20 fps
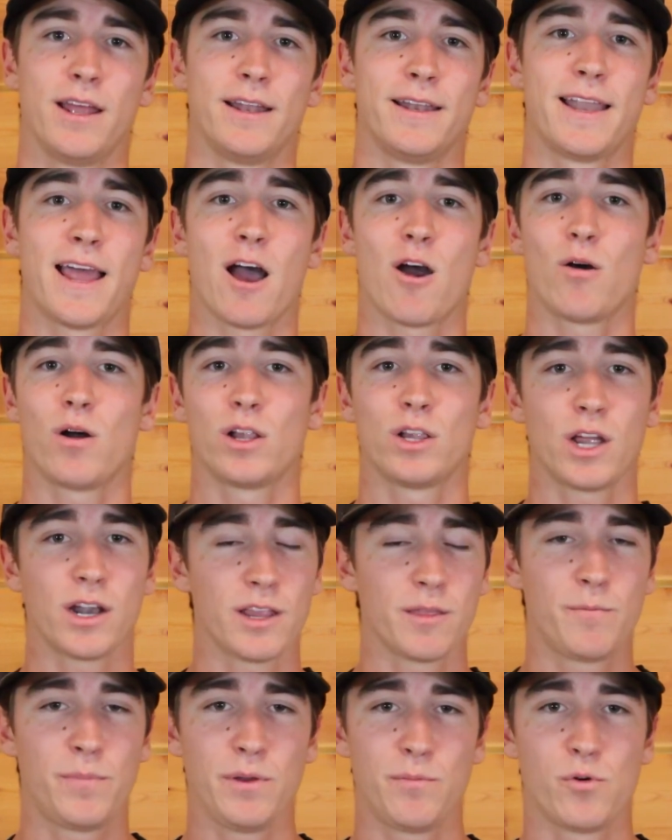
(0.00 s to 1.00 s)
Now, a lot
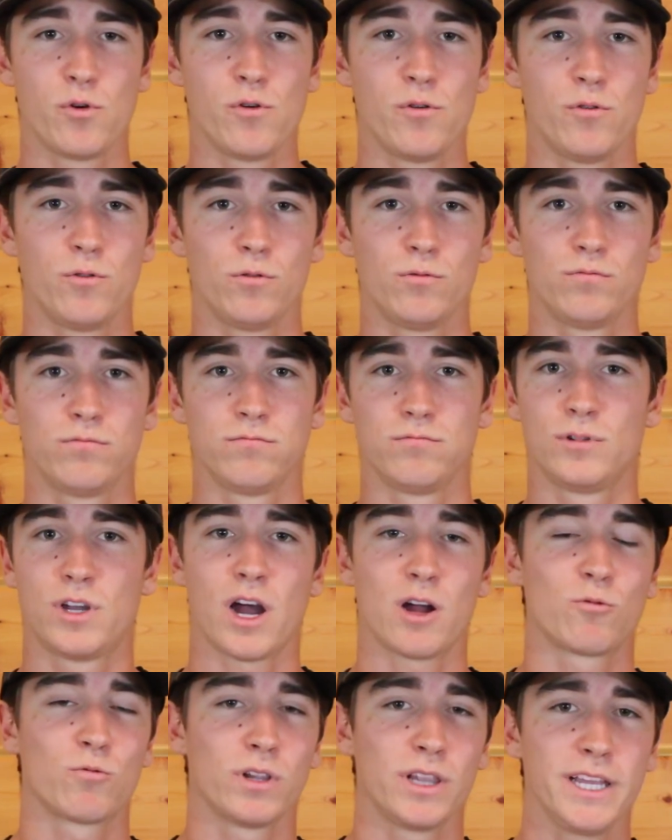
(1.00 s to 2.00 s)
of the people who
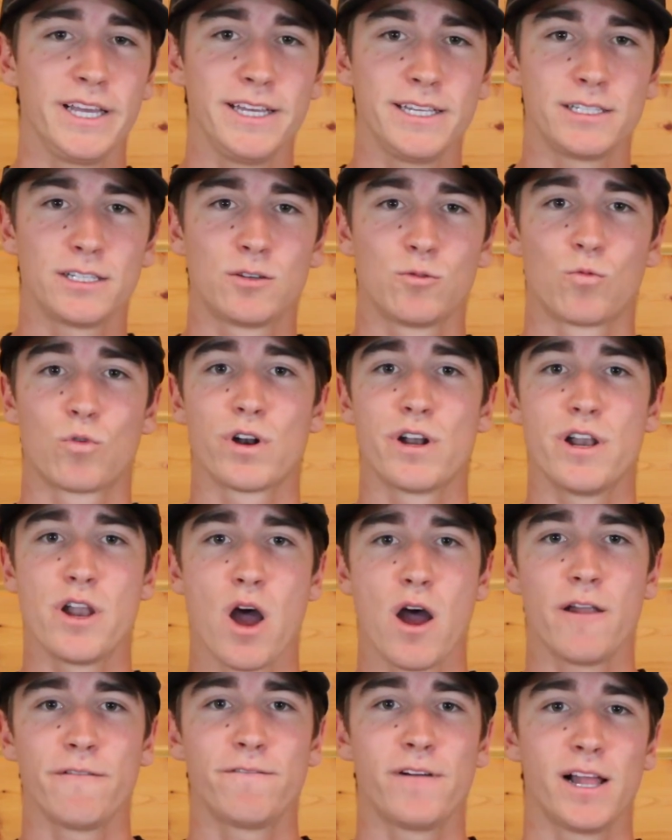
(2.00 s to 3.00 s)
got released were
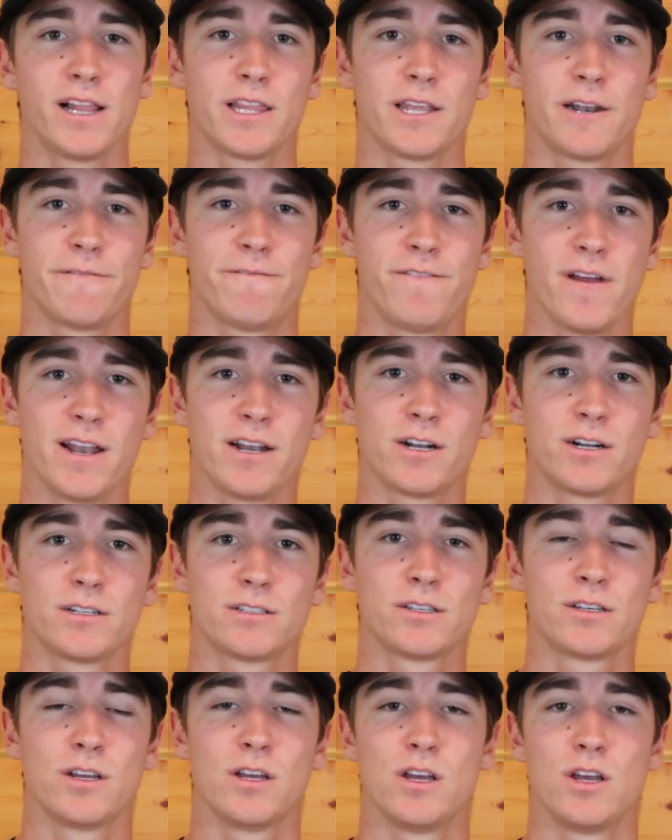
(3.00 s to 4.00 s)
non-violent
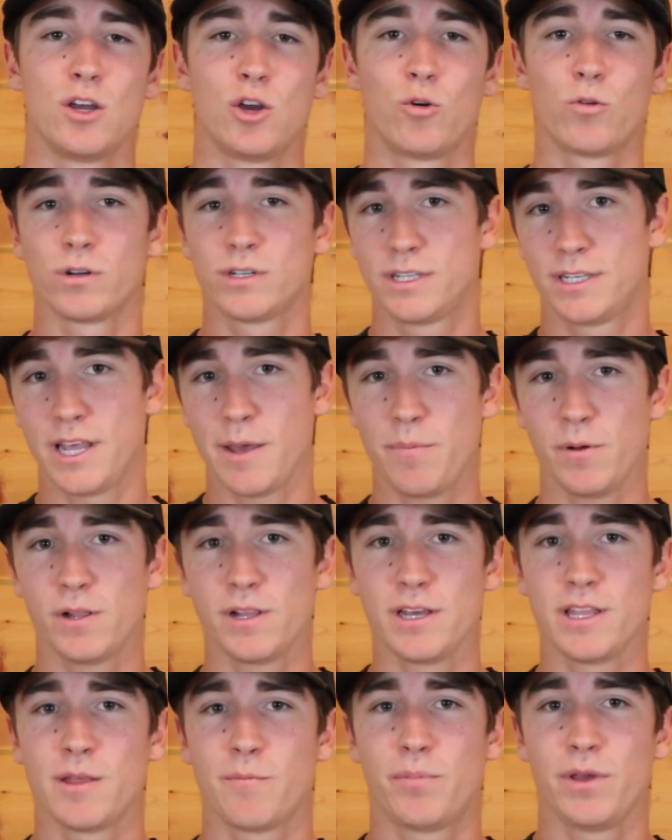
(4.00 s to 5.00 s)
offenders who are
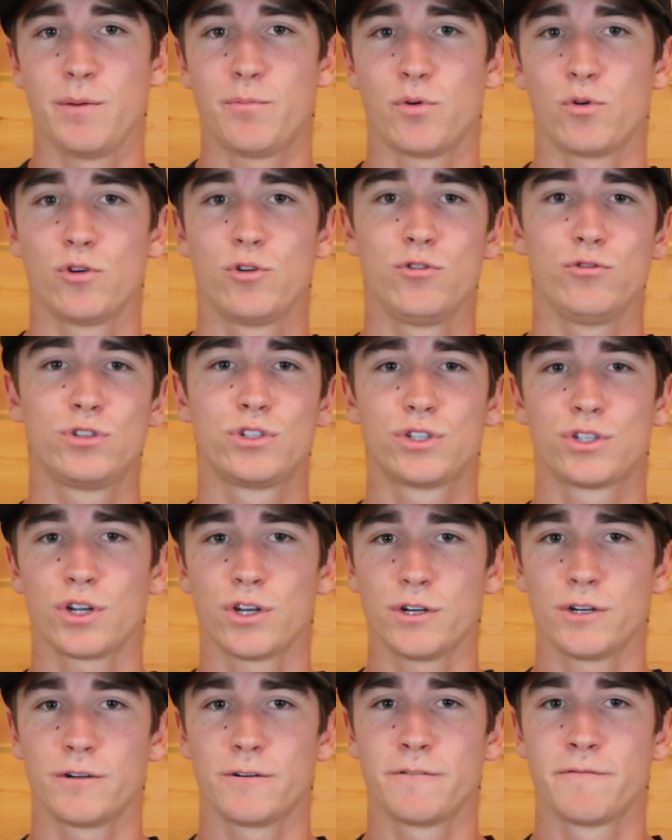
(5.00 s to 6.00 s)
typically the people who
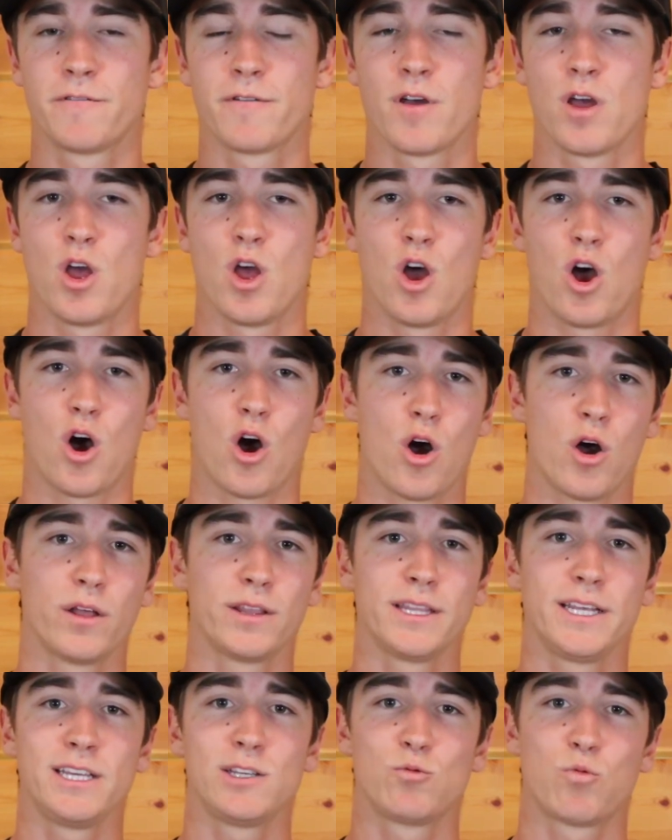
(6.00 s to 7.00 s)
serve
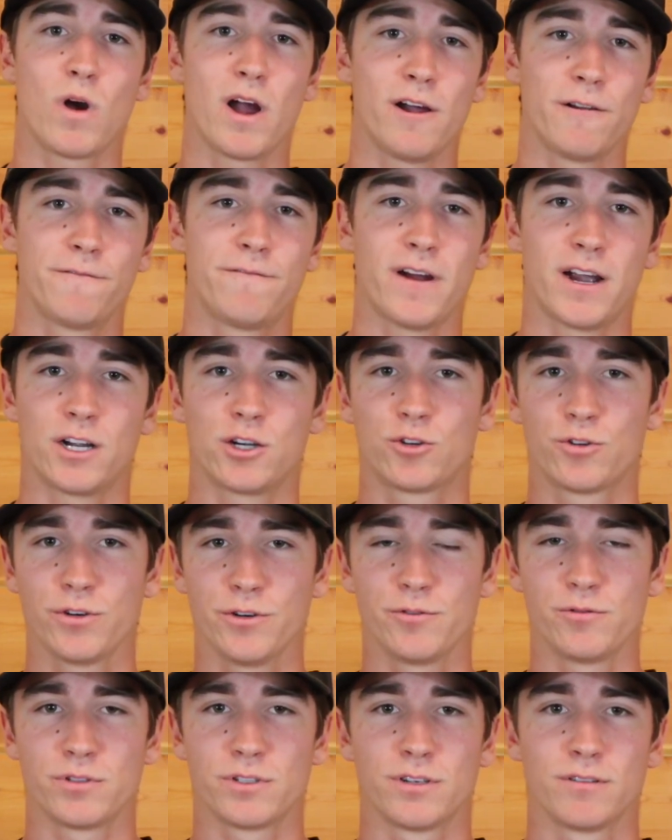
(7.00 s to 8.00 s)
on these wildfire
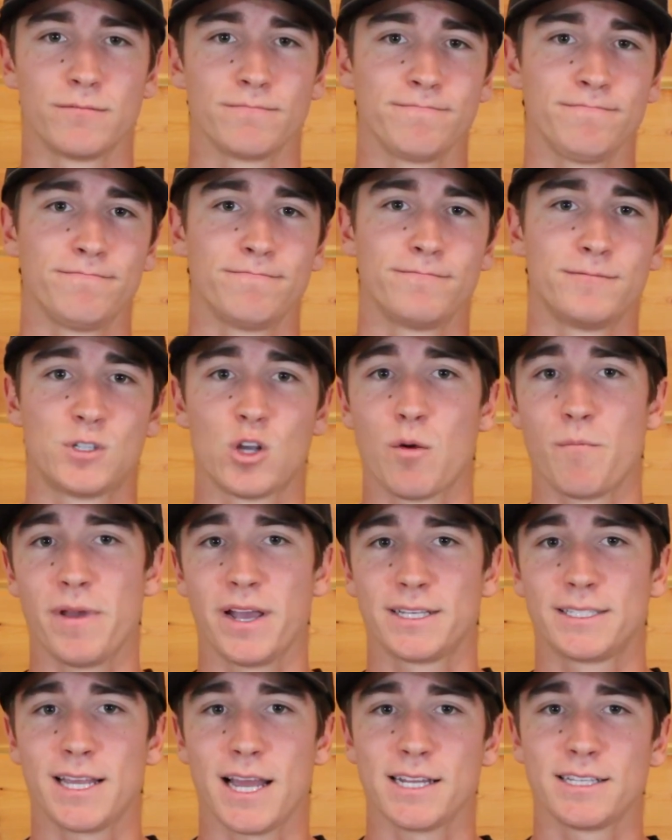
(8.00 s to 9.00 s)
crews. So it
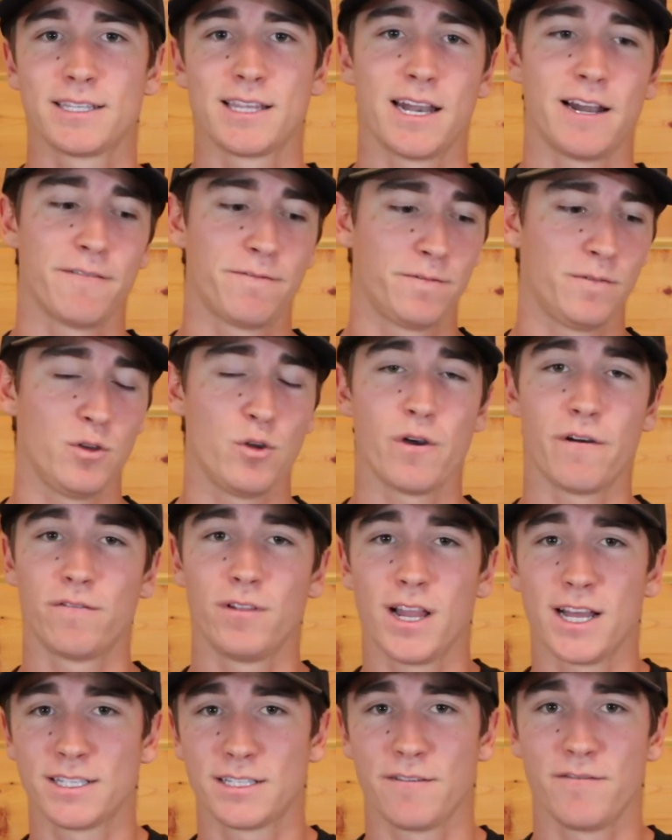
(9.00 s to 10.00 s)
makes sense that if you have
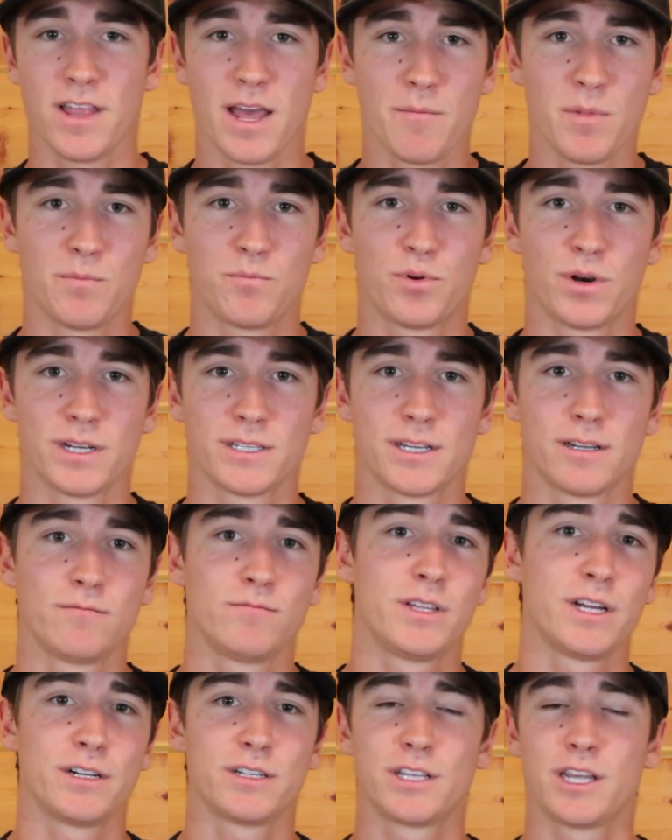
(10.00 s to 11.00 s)
less of them in
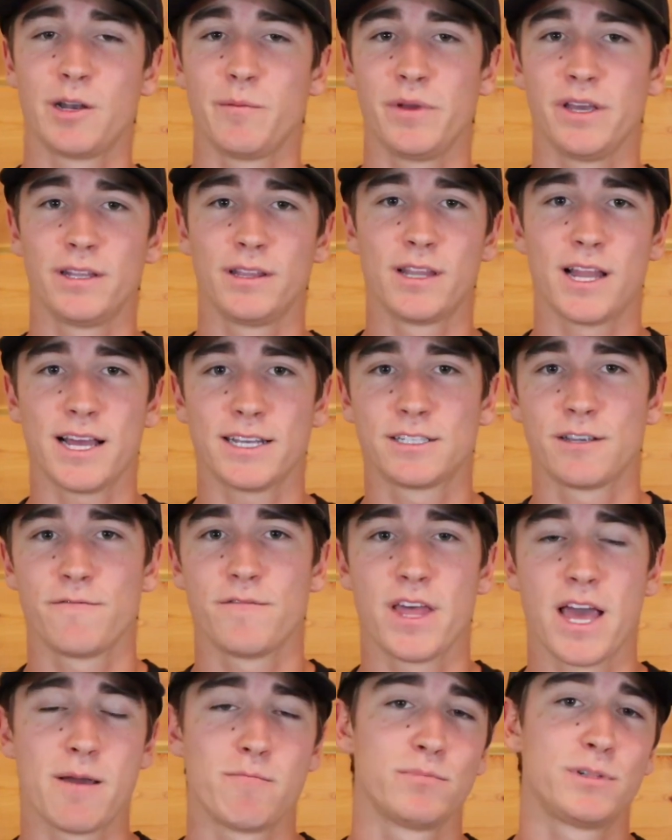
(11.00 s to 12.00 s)
prison, there's going to be less
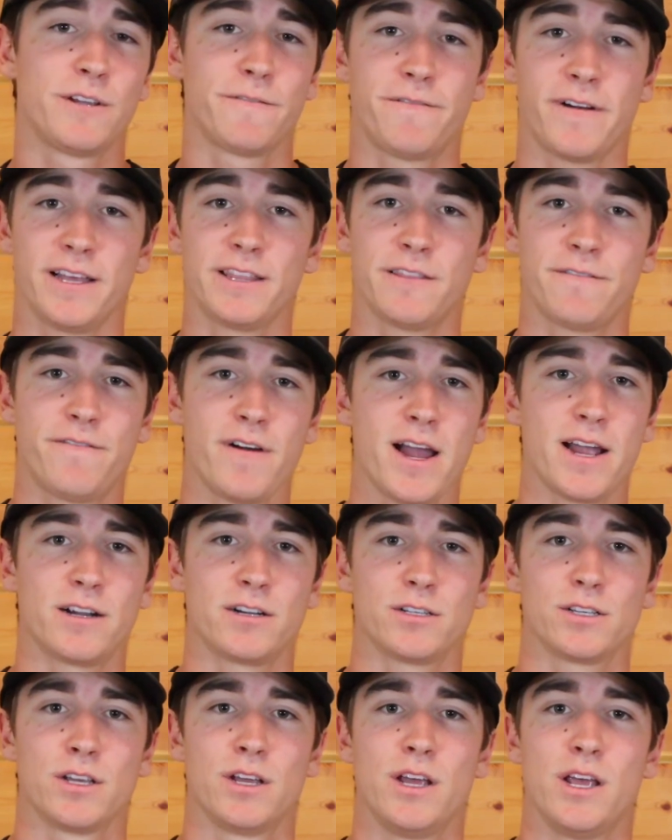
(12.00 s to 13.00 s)
of them to fight the
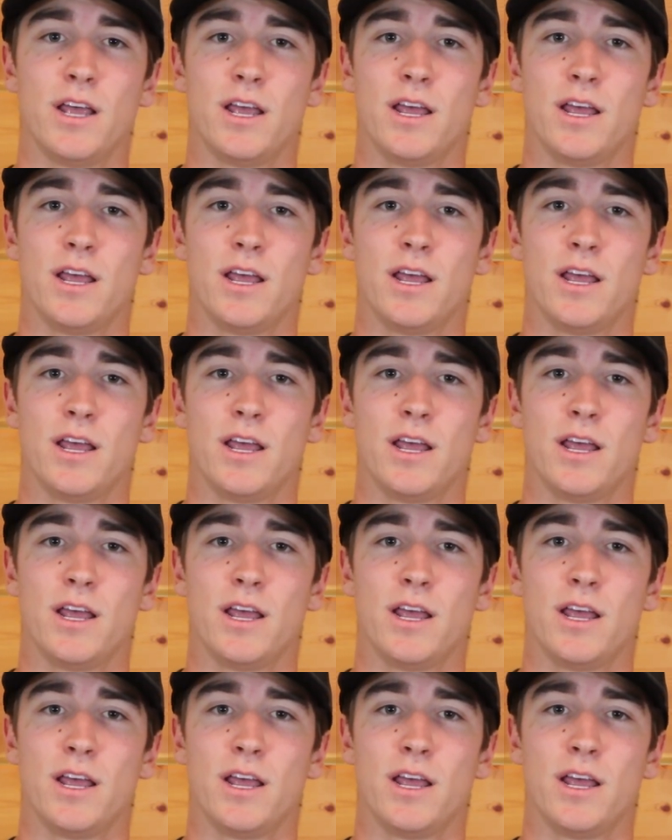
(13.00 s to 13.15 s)
fires.